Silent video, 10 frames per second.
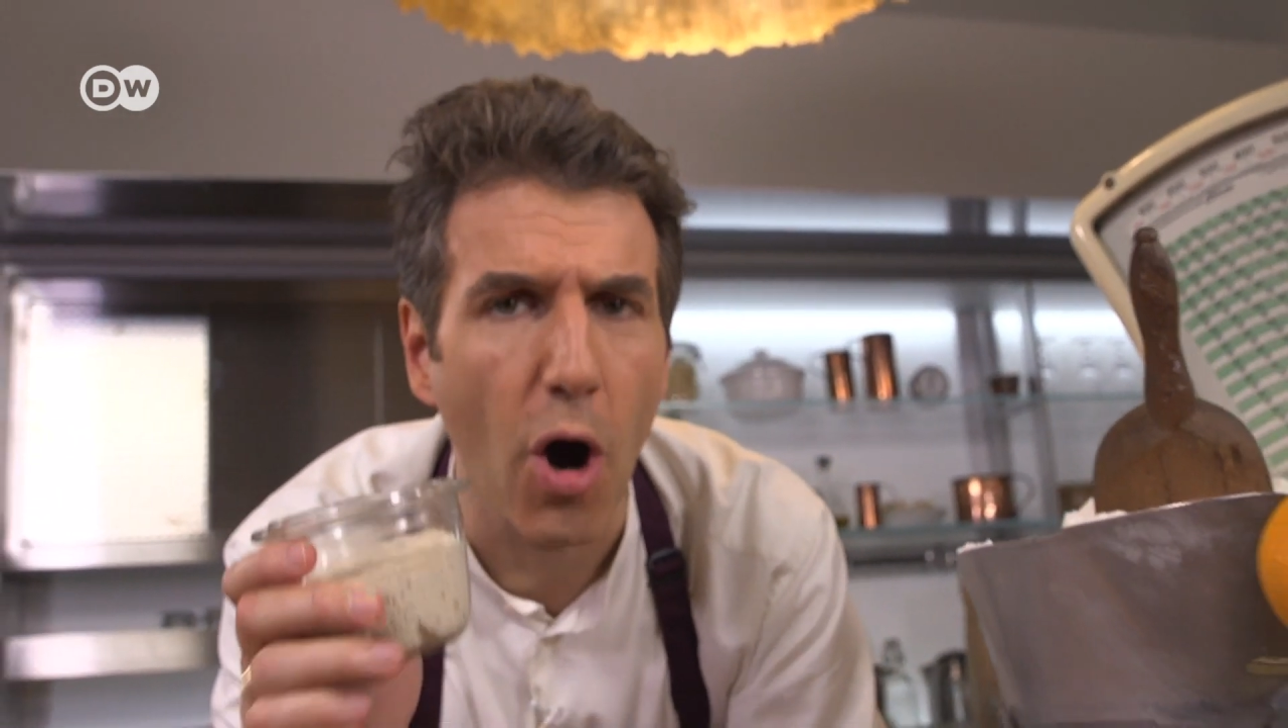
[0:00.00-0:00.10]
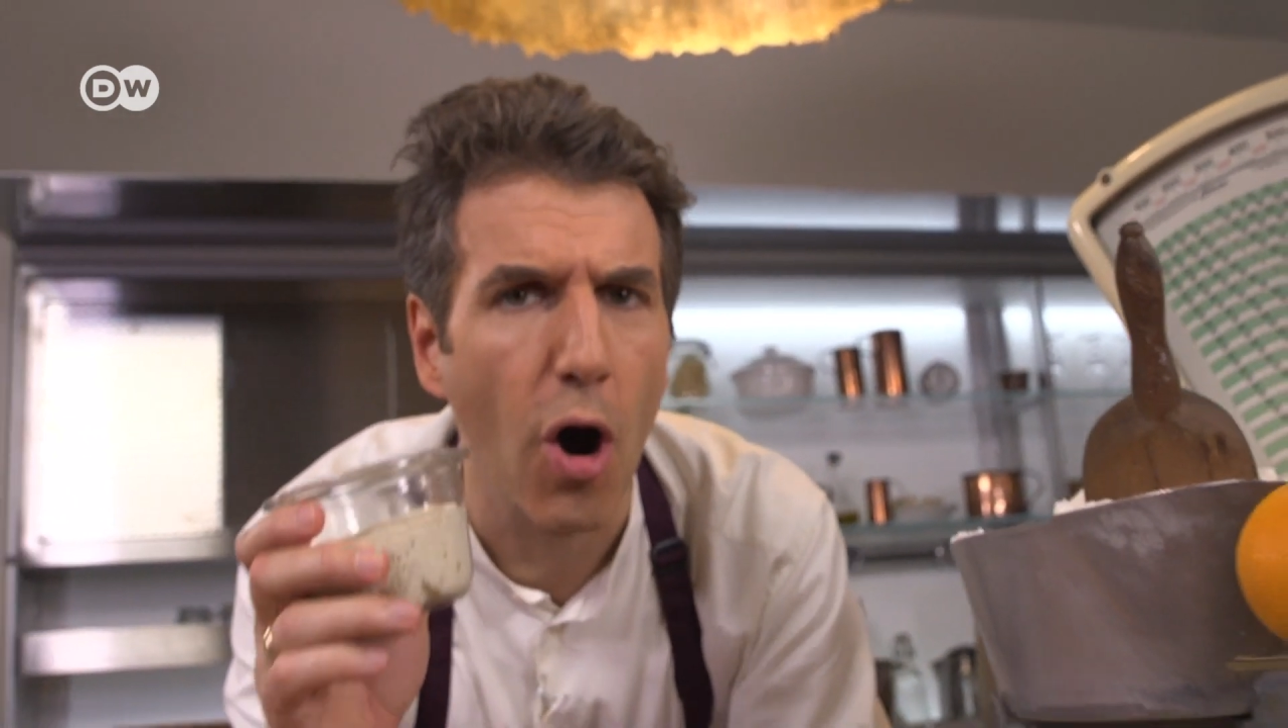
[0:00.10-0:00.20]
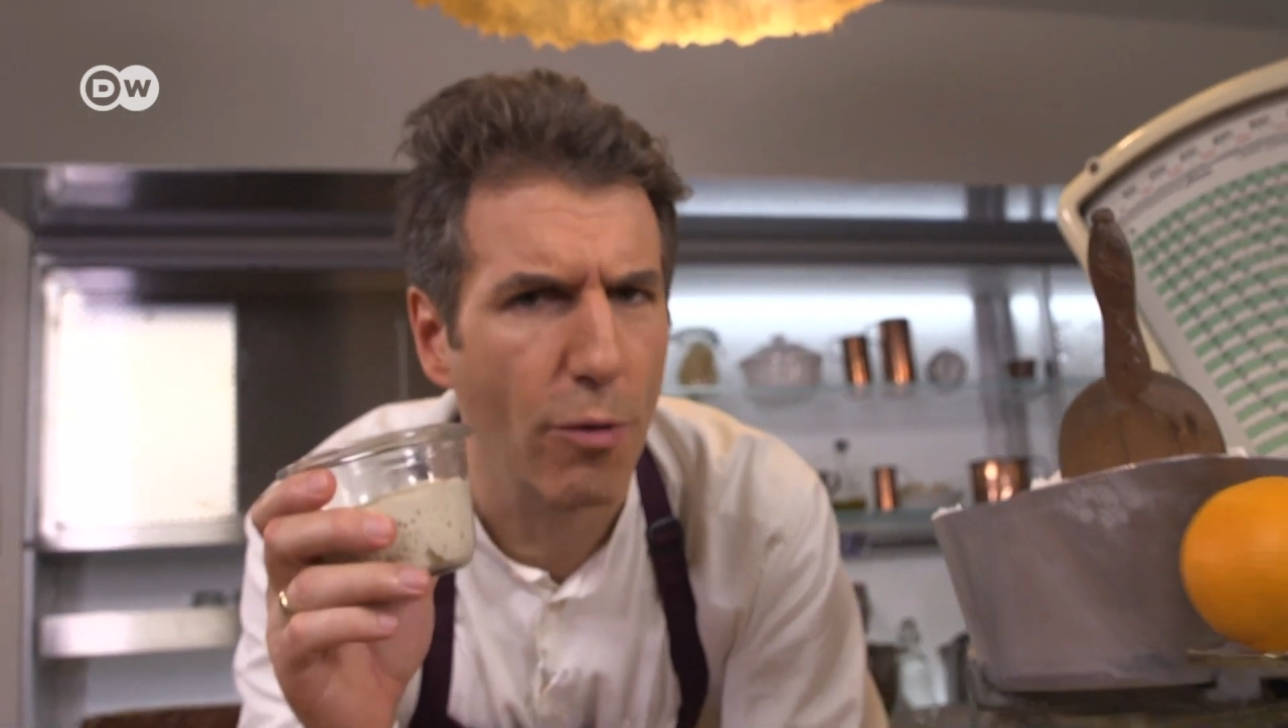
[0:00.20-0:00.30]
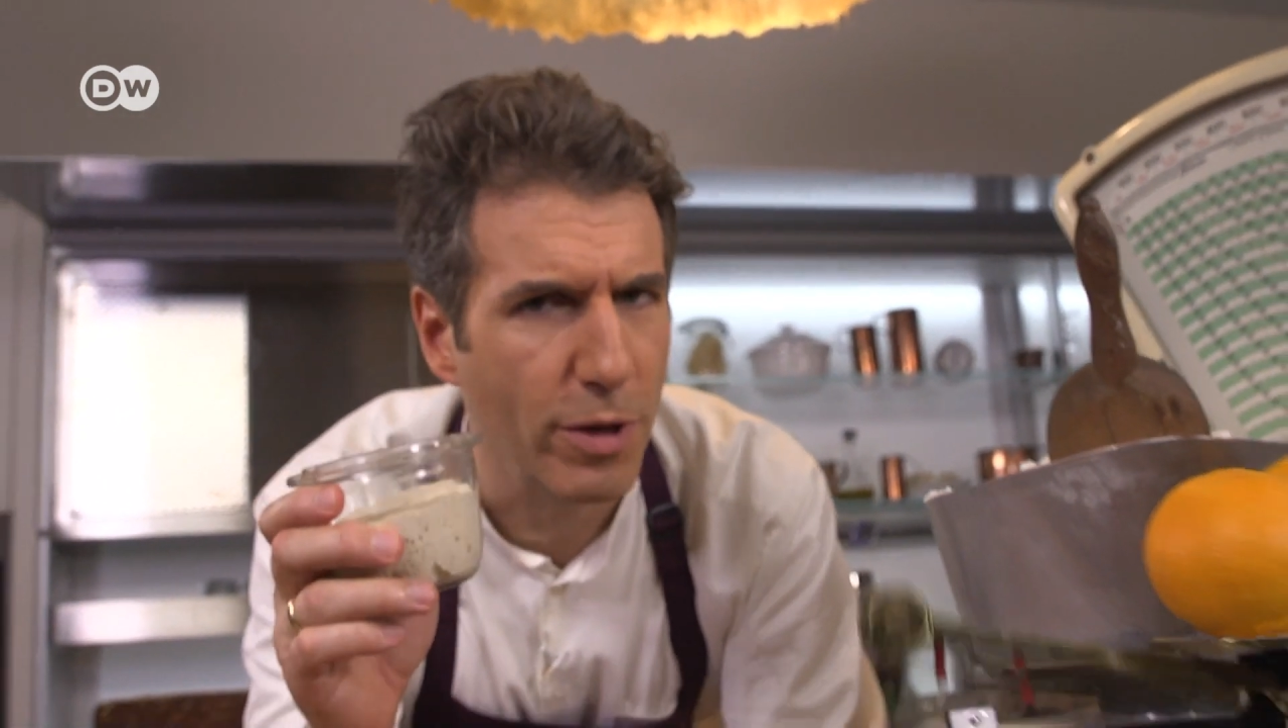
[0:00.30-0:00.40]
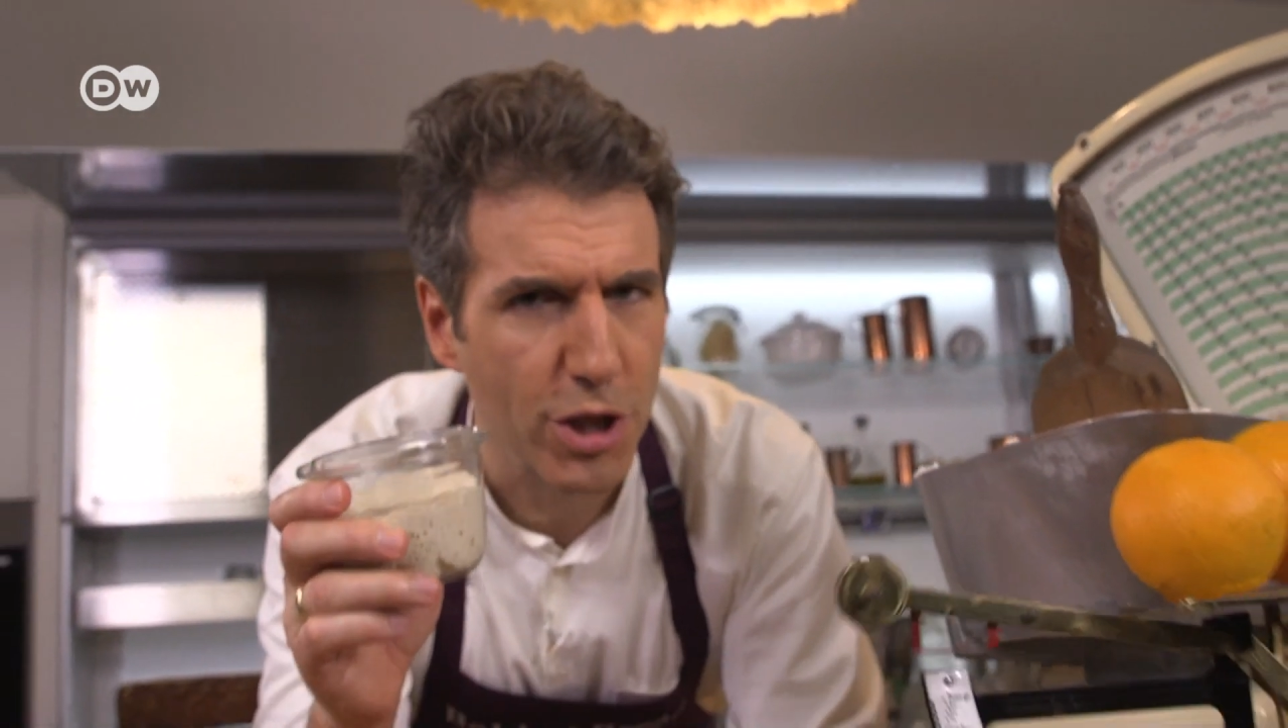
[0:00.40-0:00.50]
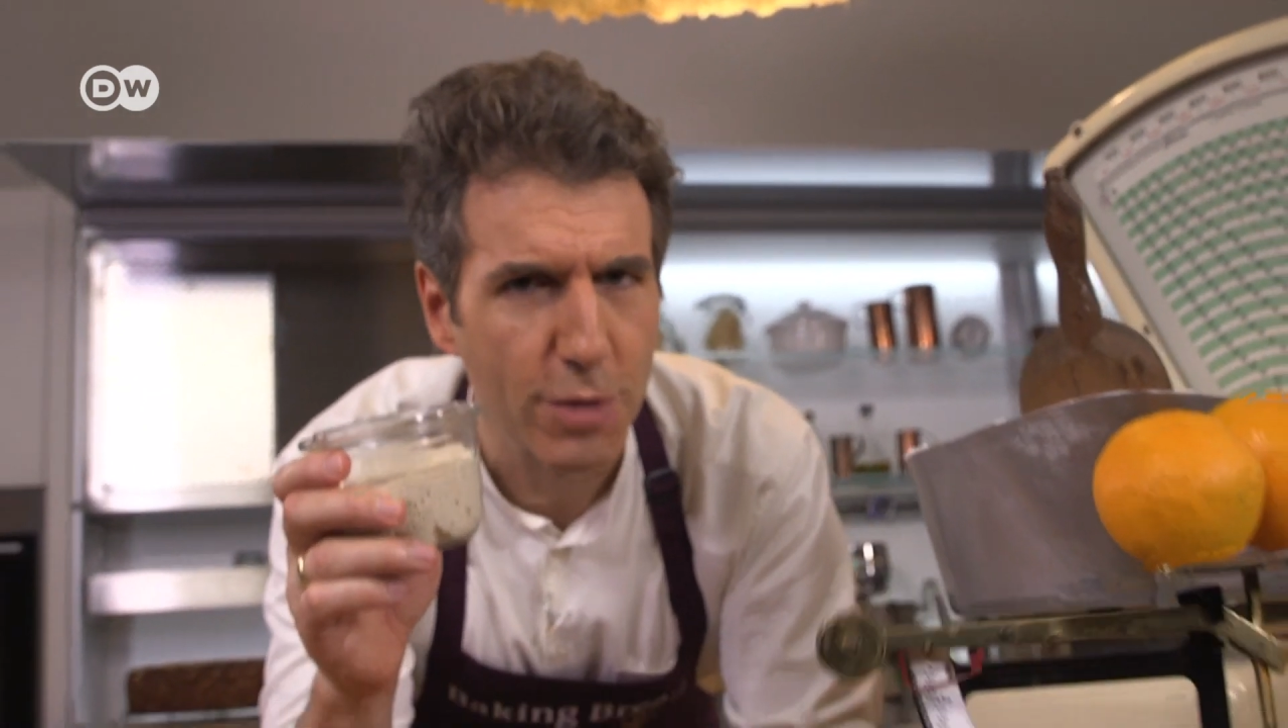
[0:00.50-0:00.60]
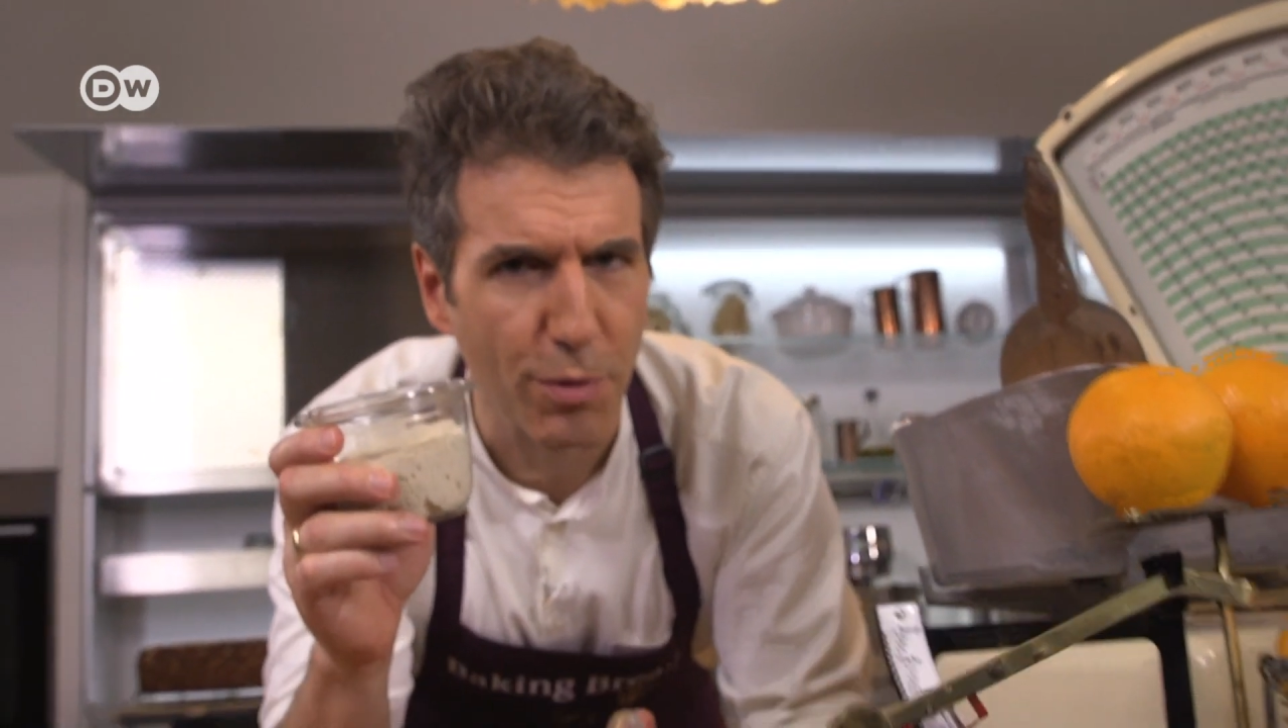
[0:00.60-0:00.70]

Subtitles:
orange